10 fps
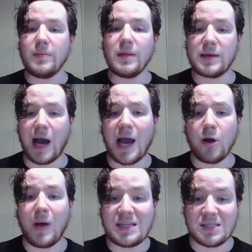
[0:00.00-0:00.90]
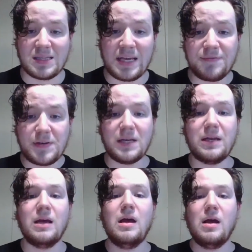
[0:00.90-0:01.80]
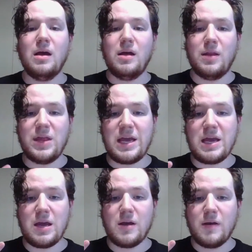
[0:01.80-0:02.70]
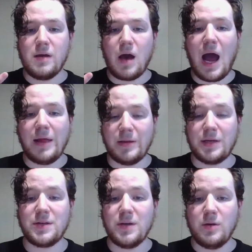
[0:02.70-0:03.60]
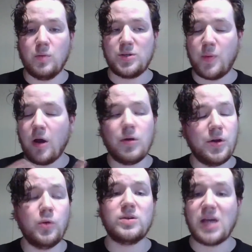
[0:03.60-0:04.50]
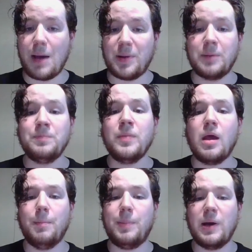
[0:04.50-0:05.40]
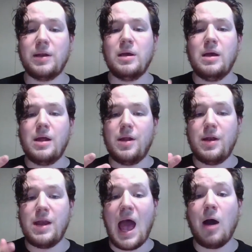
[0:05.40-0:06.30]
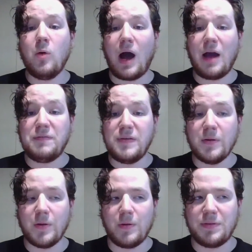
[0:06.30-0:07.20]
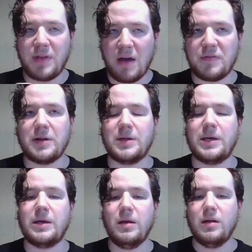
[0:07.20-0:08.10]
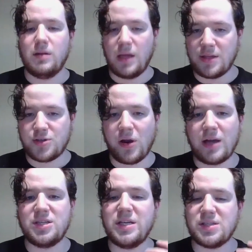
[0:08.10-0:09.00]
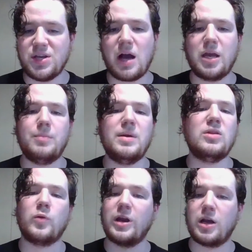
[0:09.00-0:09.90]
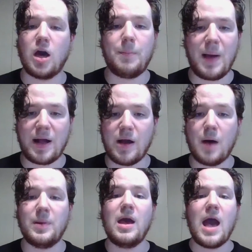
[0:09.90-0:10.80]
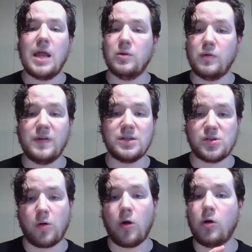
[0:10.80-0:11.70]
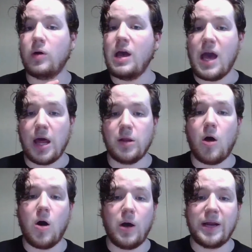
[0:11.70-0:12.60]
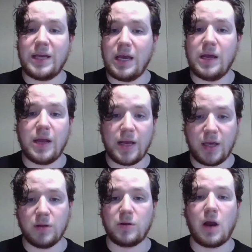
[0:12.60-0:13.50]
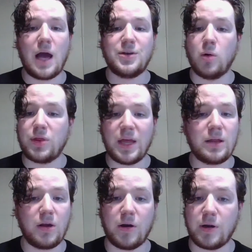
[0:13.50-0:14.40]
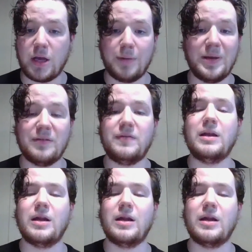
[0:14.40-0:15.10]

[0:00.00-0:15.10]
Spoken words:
Kaido has lifted the island, which we all knew was happening, but now I feel definitely like the tragedy is not going to be that we're going to cut back up and Luffy and Zoro and Law and Kid and Killer. I don't think they're going to be defeated.